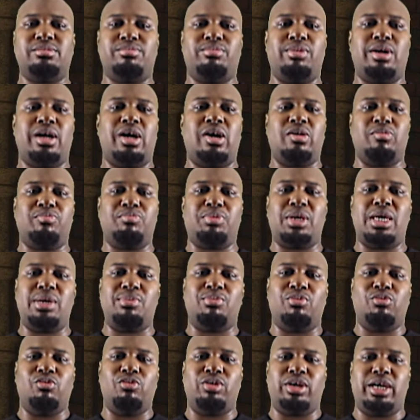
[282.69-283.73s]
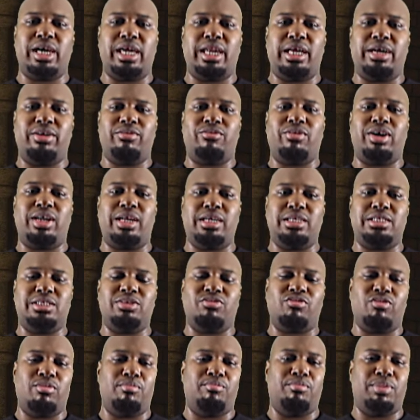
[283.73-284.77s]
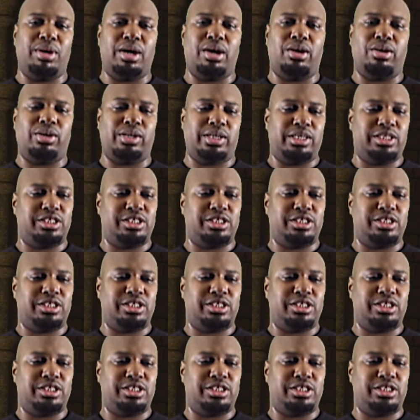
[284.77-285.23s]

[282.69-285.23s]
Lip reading: about people getting ready to rebel,